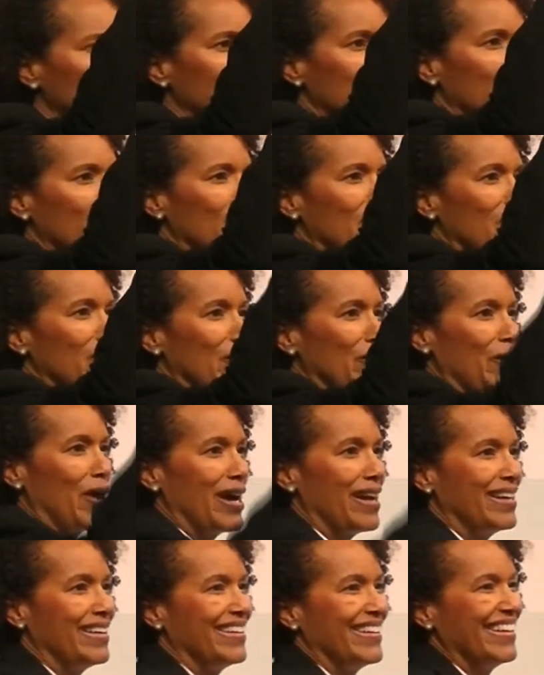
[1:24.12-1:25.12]
Here,
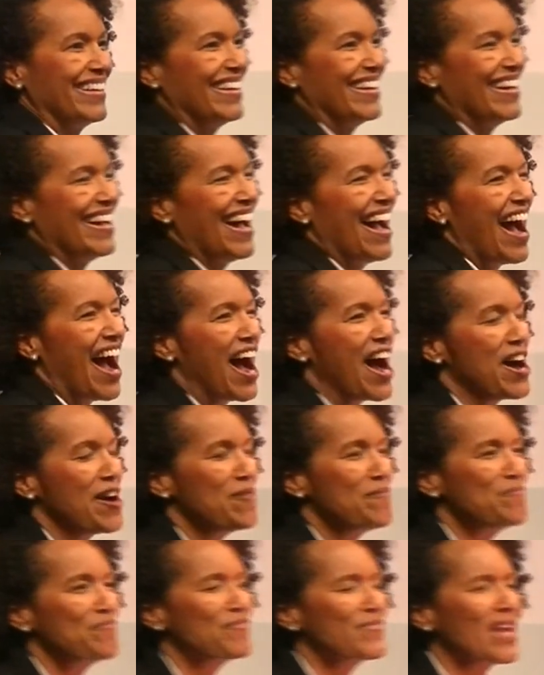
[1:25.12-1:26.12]
right?
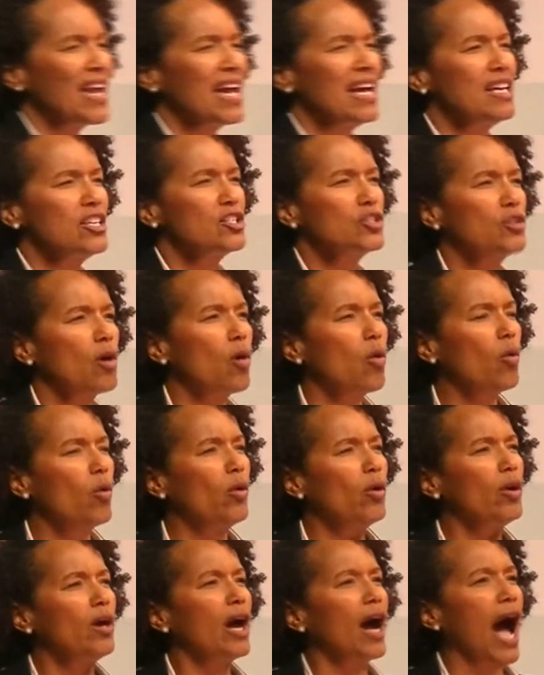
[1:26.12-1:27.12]
So
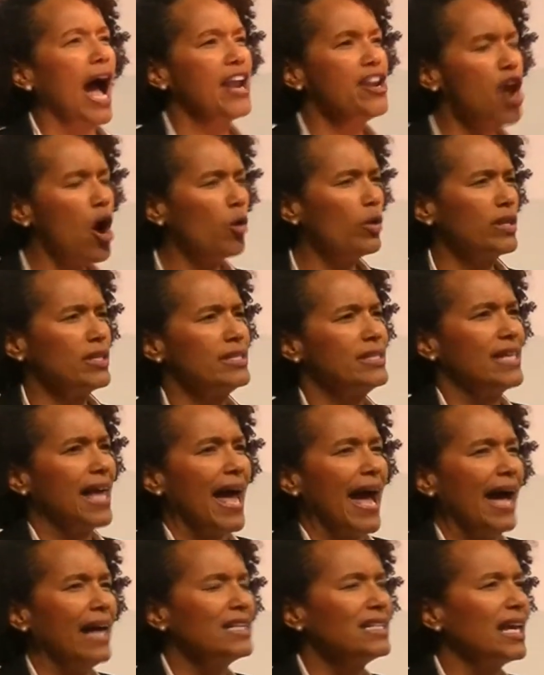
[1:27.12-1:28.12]
I noticed
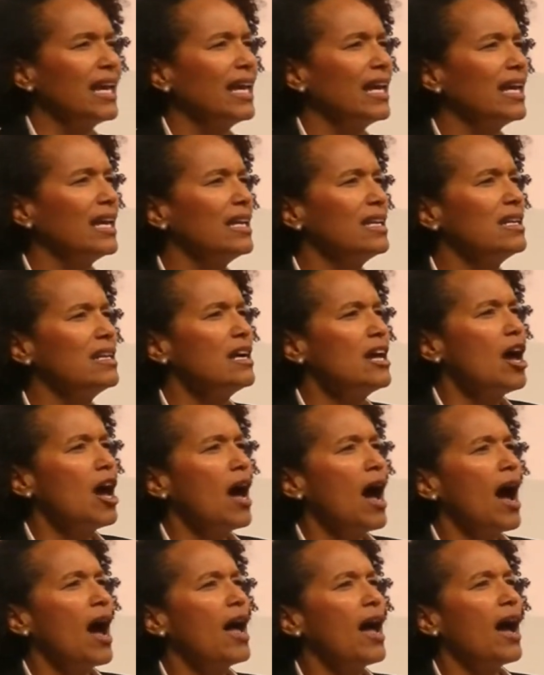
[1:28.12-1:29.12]
that, and
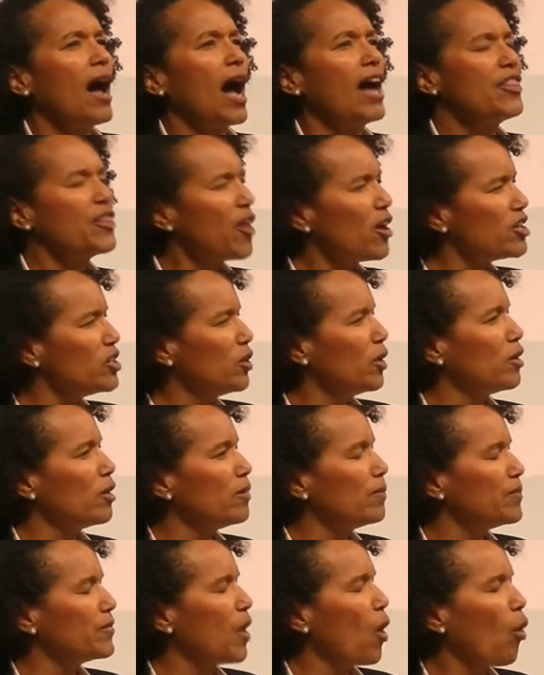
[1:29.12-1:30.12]
I thought,
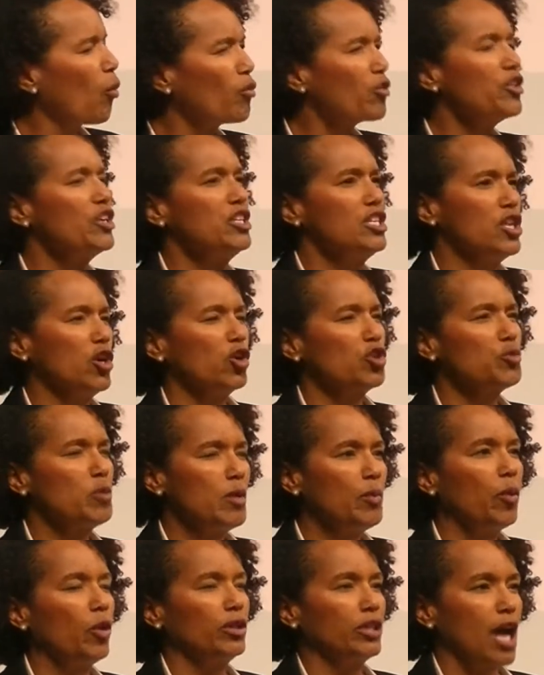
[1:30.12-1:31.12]
over the years,
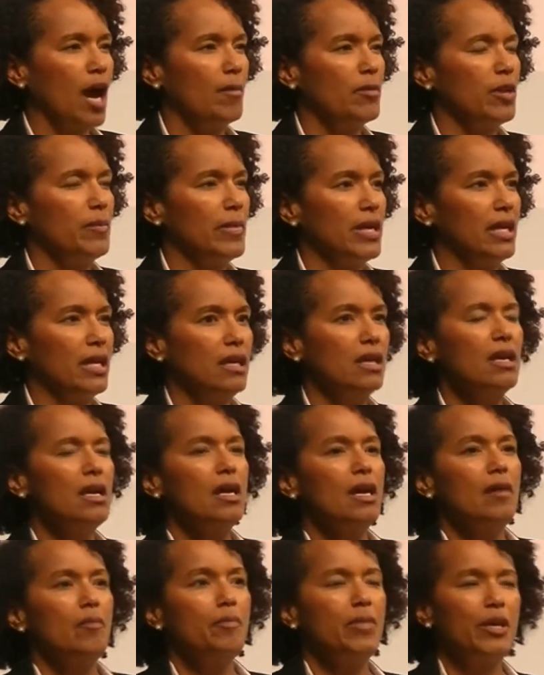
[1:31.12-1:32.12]
people had come to me,
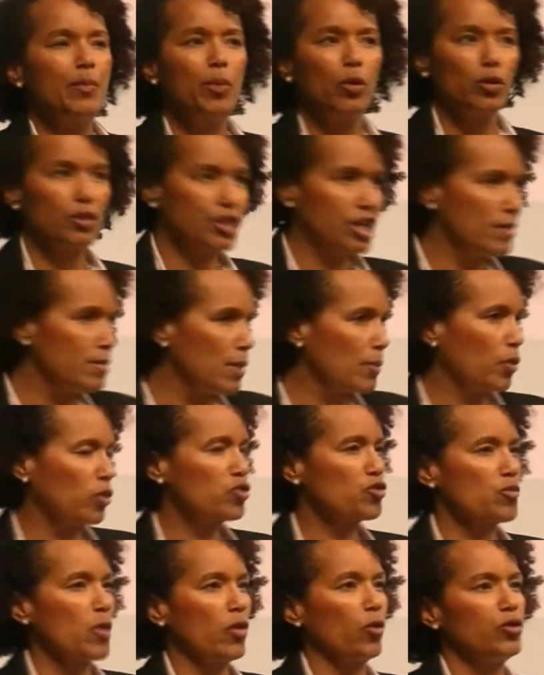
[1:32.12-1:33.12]
team
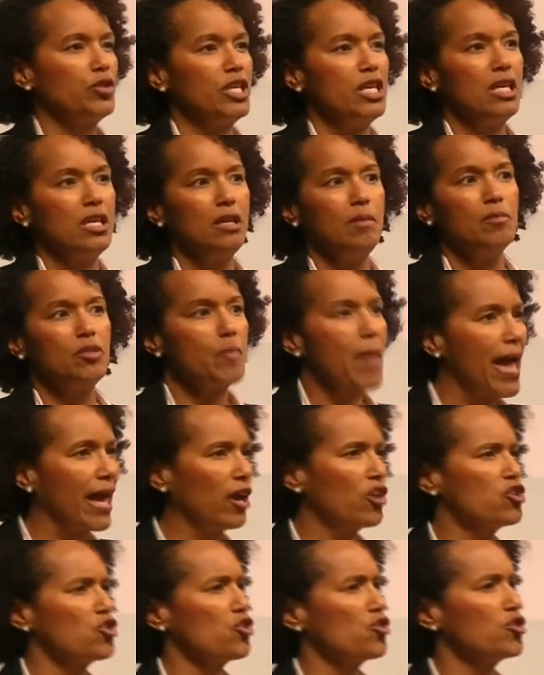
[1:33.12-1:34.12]
members from other teams,
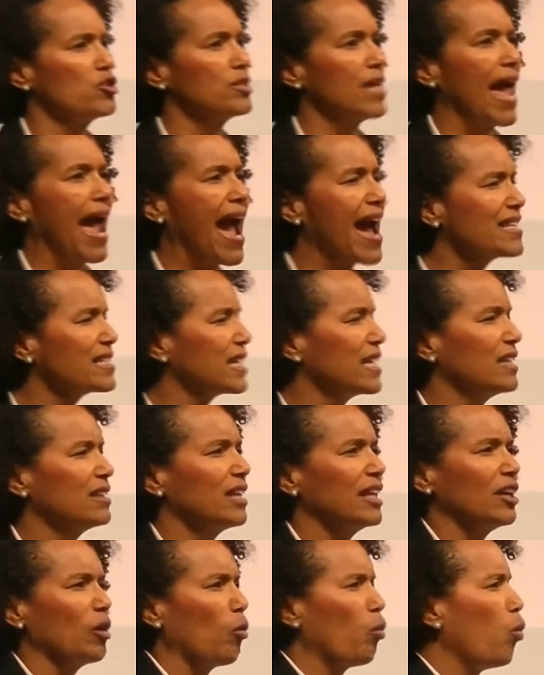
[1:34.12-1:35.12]
managers, asking,
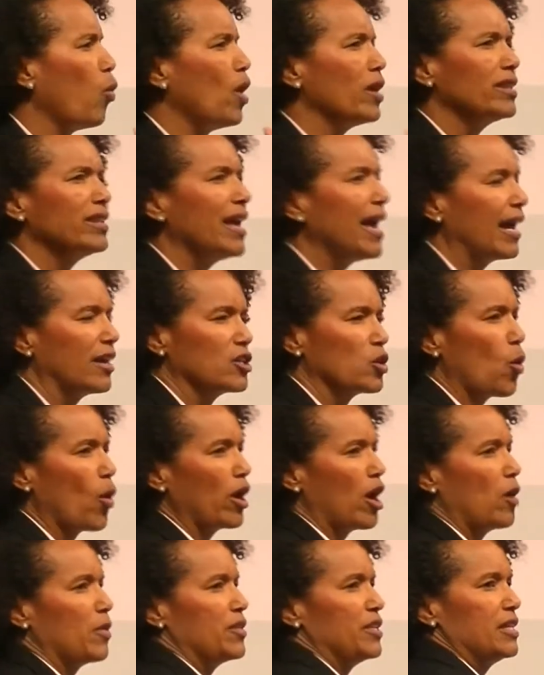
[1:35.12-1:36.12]
like, what the heck is
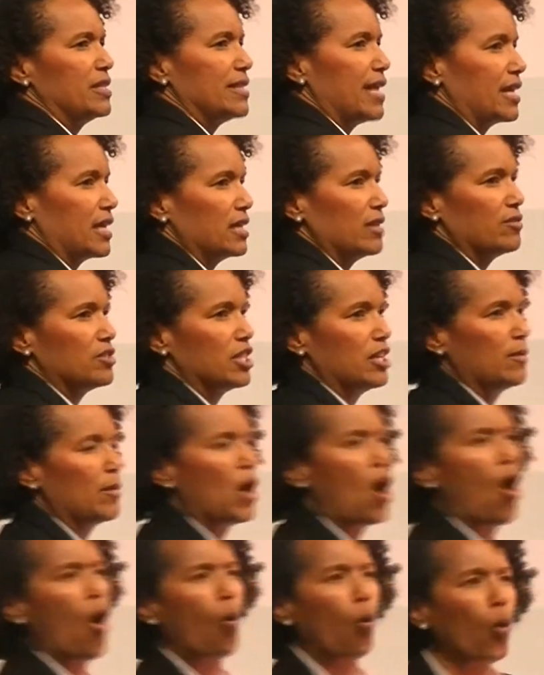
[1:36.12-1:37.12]
going on with the executive team?
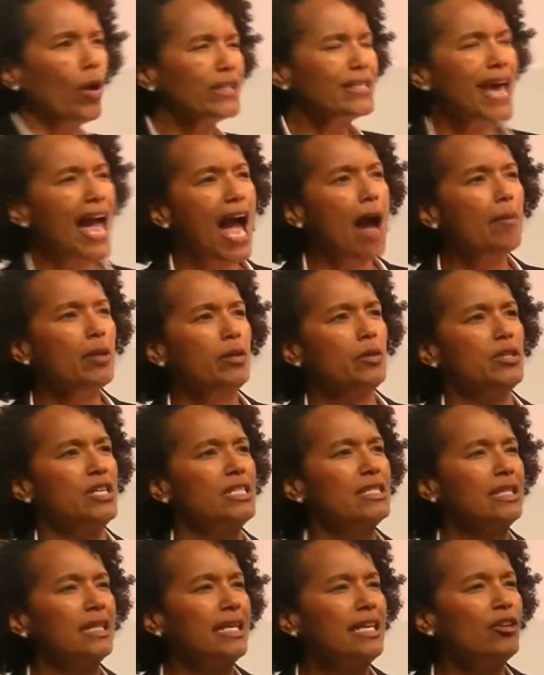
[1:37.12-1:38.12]
What's happening with
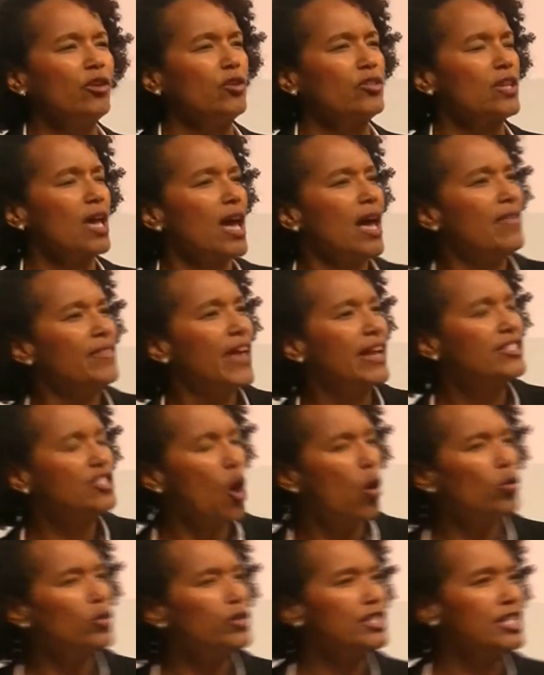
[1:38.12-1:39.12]
these leaders? They
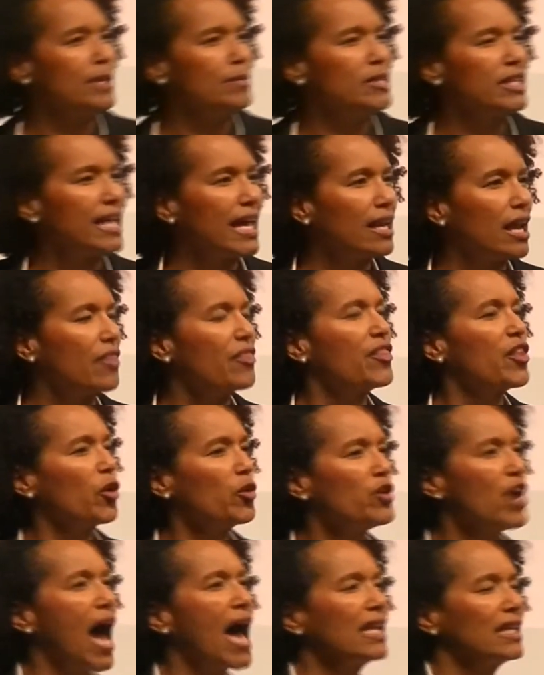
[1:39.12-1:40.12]
don't seem to get it.
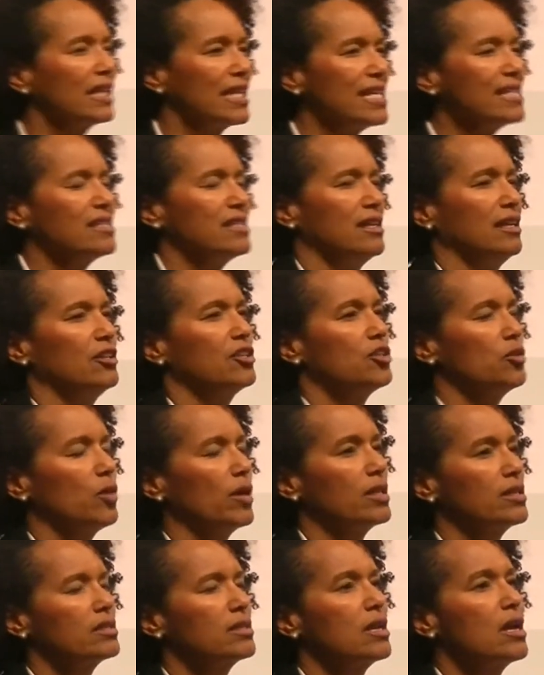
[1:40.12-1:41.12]
They're not listening to
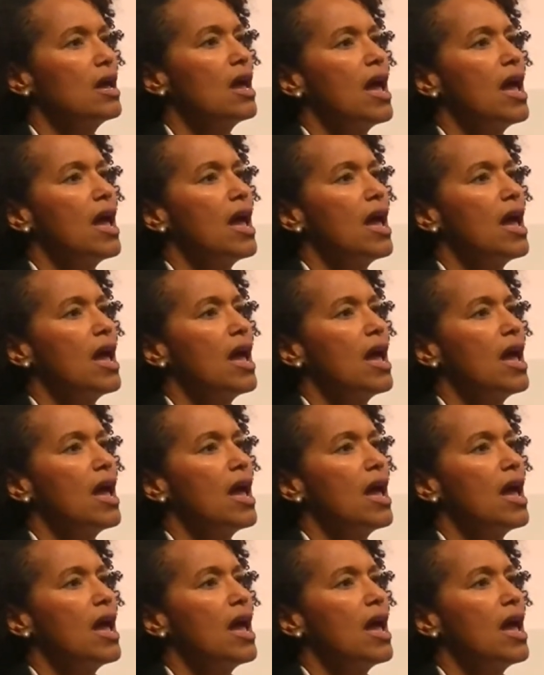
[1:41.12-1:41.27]
us.